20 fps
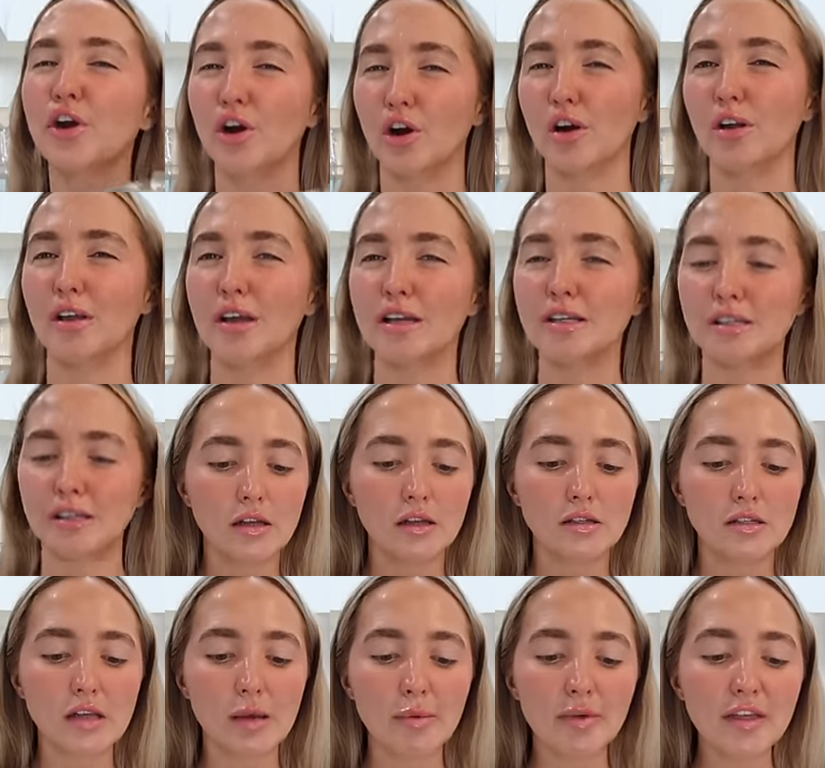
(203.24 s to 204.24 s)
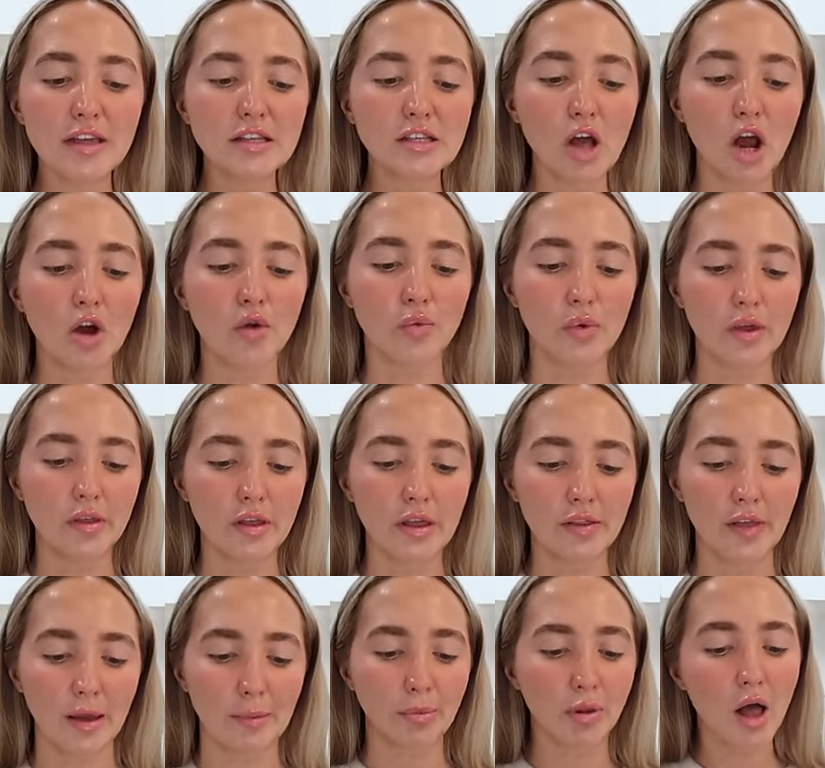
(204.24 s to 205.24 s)
girlies. Some of these are really
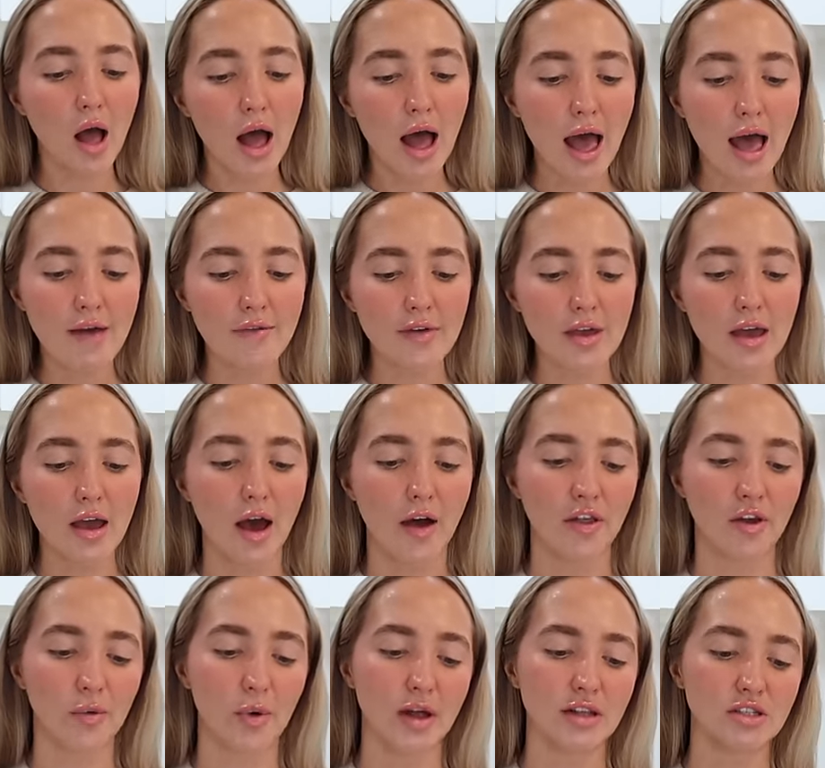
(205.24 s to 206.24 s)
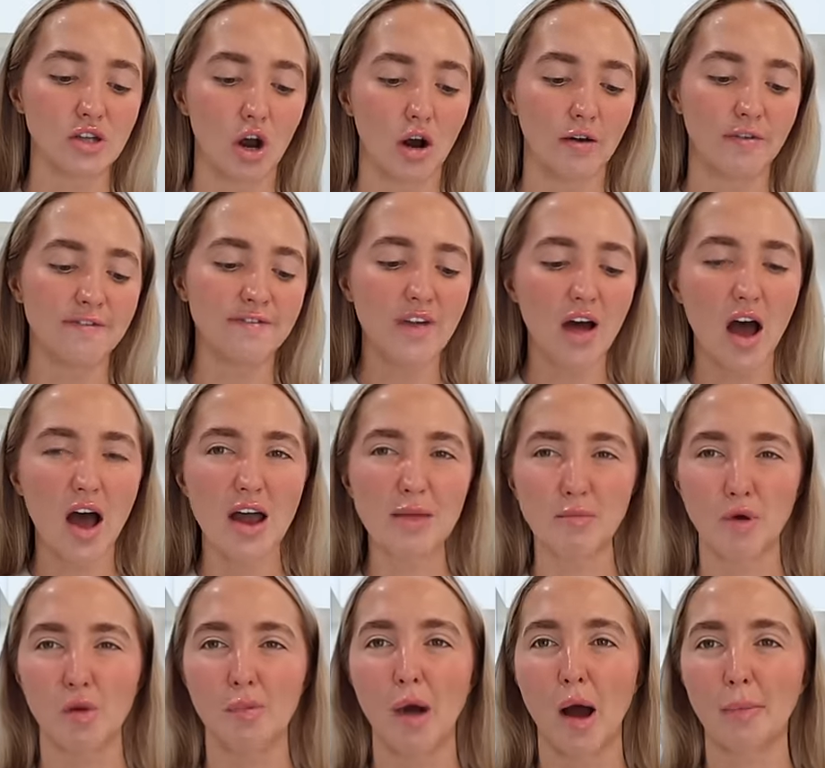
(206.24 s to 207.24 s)
like plot heavy, other ones are fun,
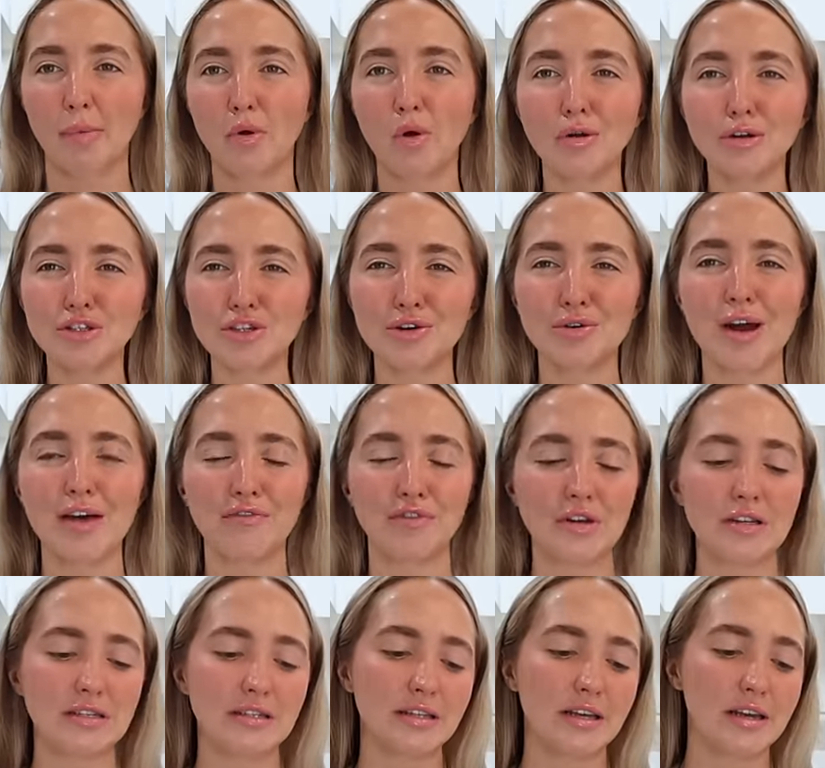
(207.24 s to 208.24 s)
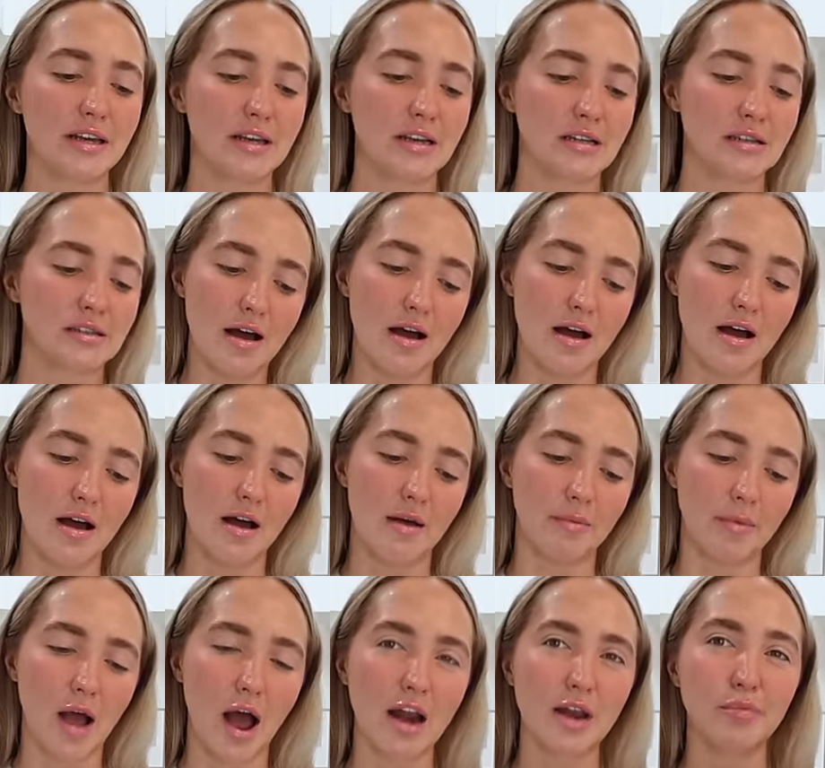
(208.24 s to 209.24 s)
more pop culture references,
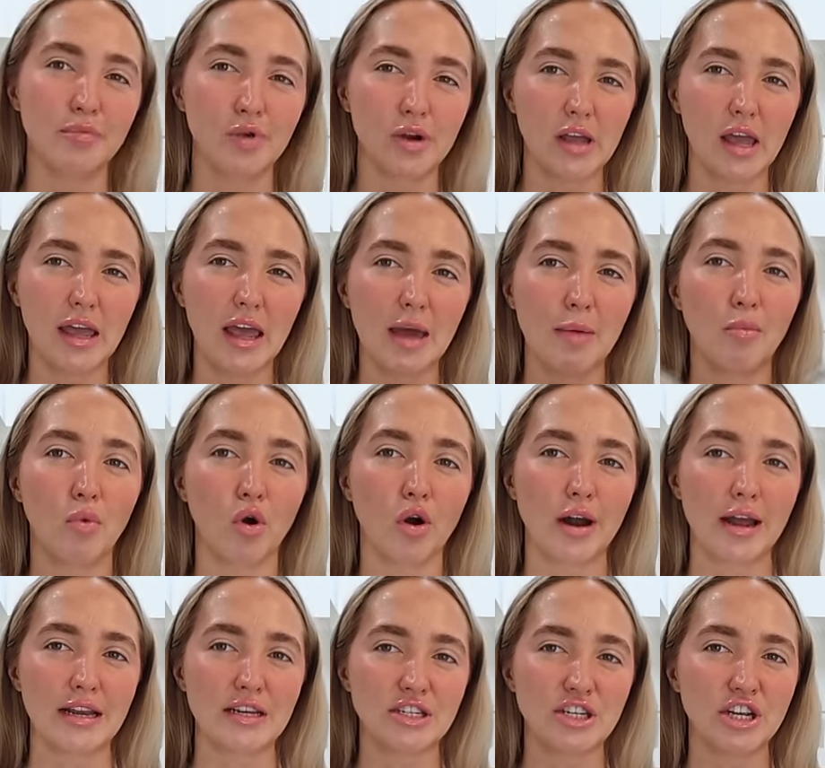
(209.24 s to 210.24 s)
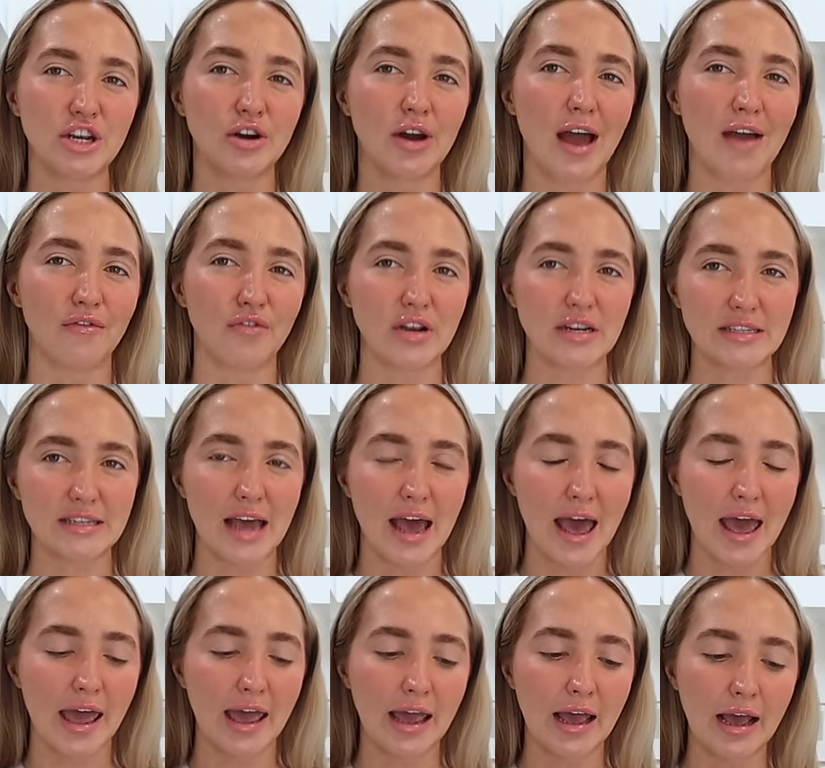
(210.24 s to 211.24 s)
um, kind of bringing it more into your
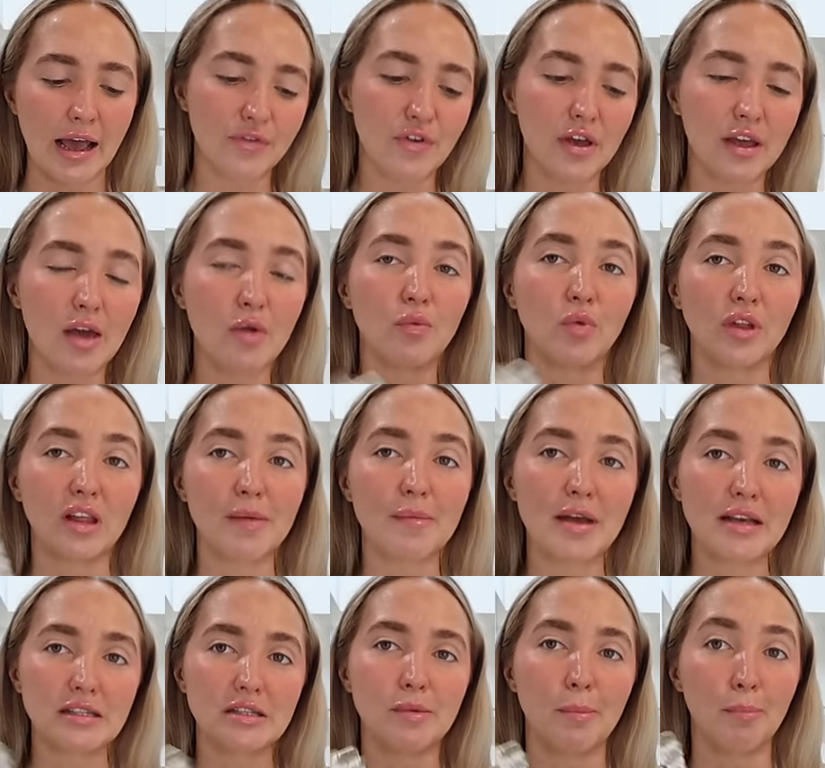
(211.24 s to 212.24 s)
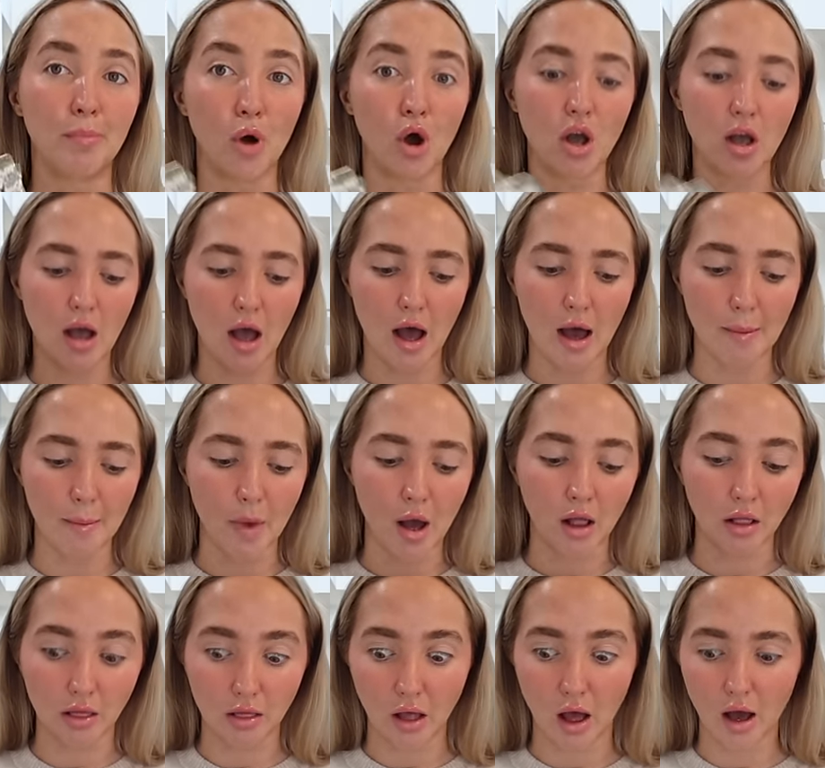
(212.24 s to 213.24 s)
everyday. I feel like it really makes the book come a
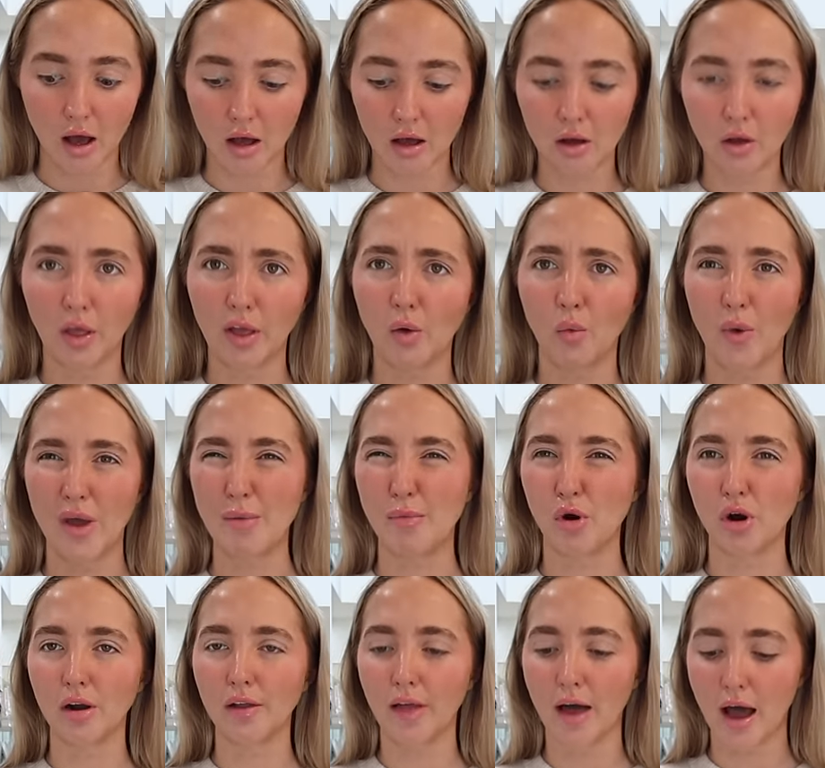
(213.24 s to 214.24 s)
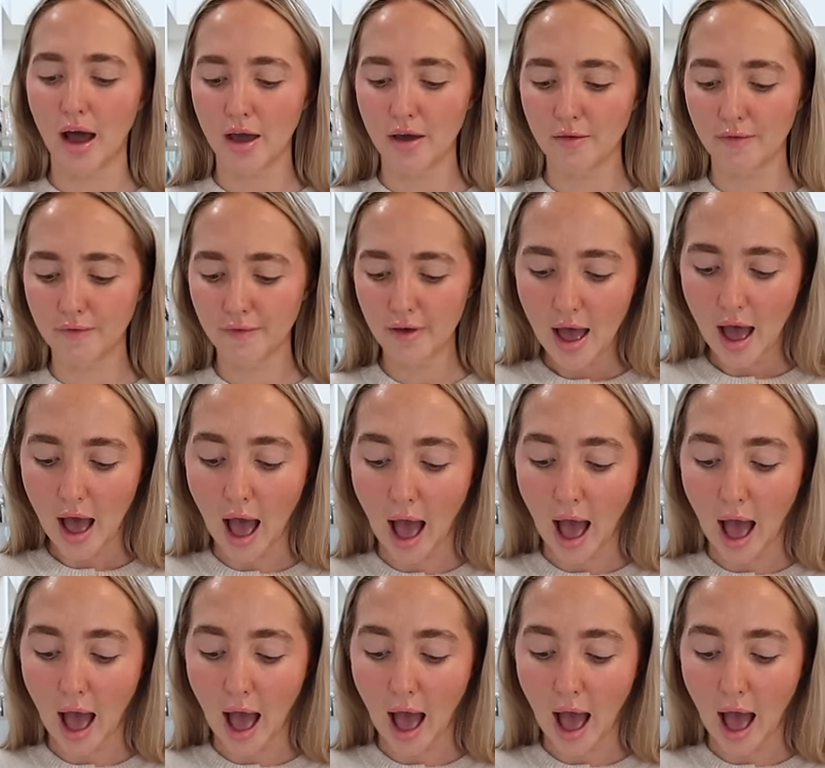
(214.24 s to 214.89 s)
lot, like way more alive.